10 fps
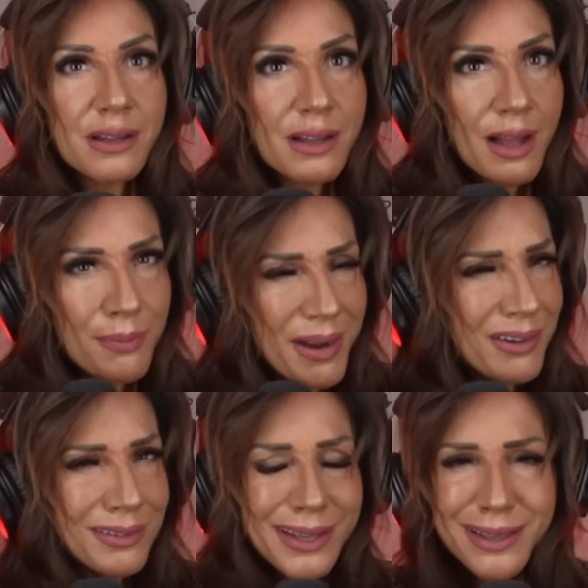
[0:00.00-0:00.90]

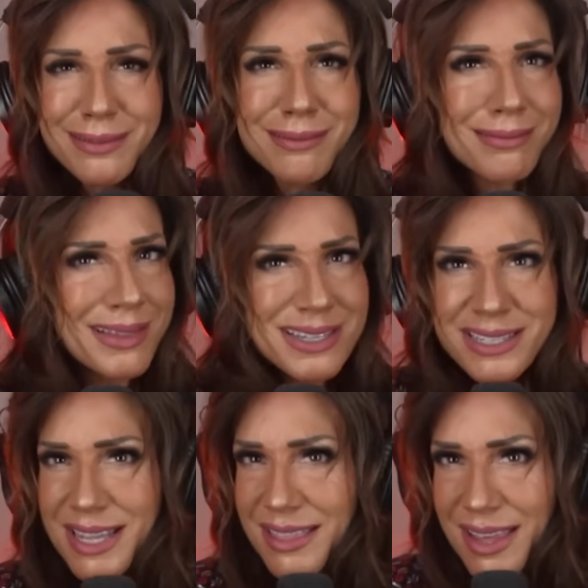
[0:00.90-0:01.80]
Apparently, this
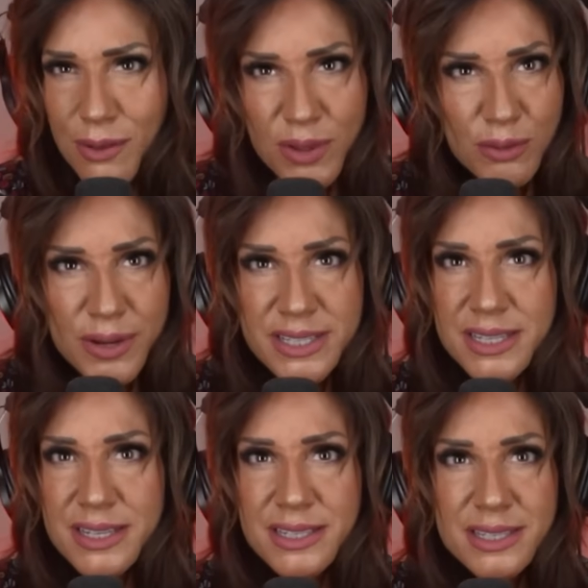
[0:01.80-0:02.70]
is a thing with
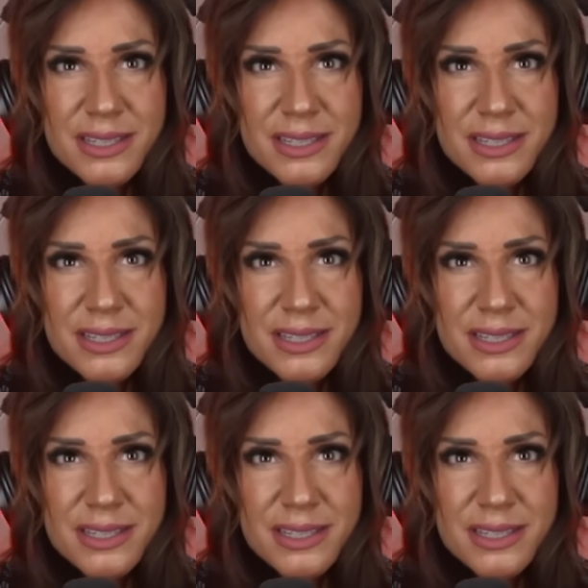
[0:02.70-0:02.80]
Reese's.